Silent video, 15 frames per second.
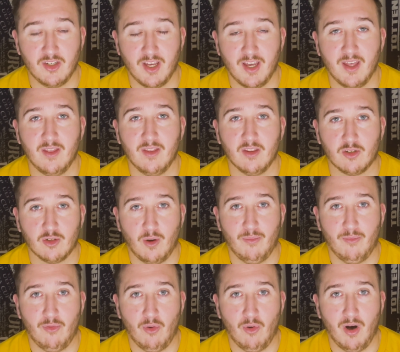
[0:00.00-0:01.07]
in the
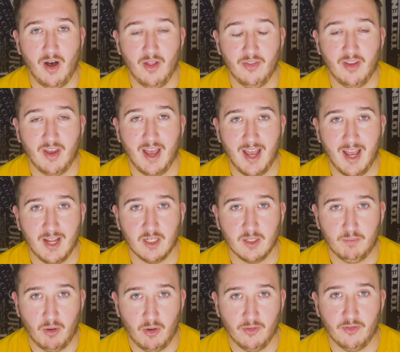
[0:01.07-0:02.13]
top four under Ange
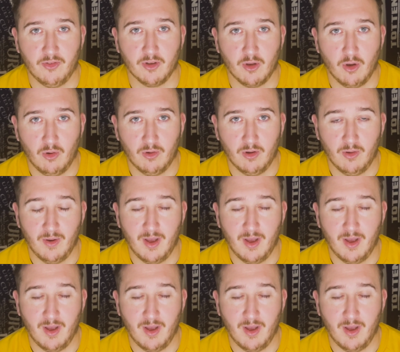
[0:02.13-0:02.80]
Postecoglou.